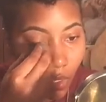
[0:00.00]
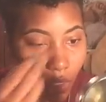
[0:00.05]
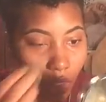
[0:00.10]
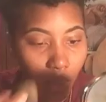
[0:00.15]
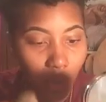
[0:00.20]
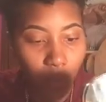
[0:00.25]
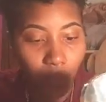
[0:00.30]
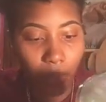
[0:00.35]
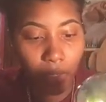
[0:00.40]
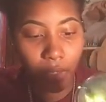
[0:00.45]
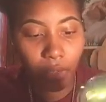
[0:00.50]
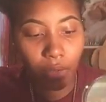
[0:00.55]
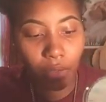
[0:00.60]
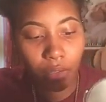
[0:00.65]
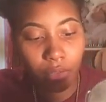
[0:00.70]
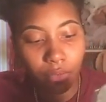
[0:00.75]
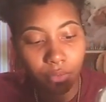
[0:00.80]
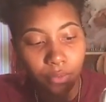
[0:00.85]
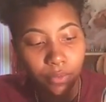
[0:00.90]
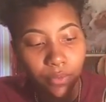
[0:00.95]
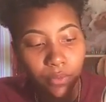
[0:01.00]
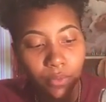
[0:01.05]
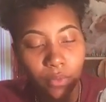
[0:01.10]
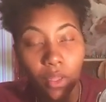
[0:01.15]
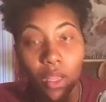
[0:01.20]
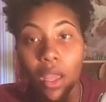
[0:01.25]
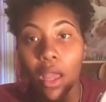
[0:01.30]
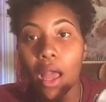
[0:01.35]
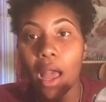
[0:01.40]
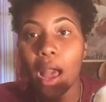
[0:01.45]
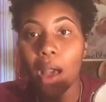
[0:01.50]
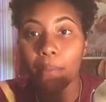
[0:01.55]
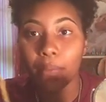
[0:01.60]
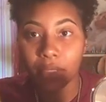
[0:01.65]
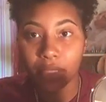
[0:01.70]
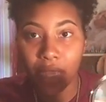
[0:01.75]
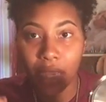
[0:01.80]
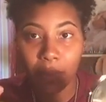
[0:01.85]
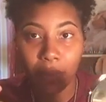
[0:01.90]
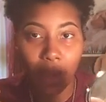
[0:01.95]
Oh wait, hold on. I'm
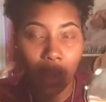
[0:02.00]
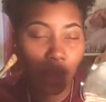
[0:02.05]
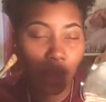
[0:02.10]
gonna take my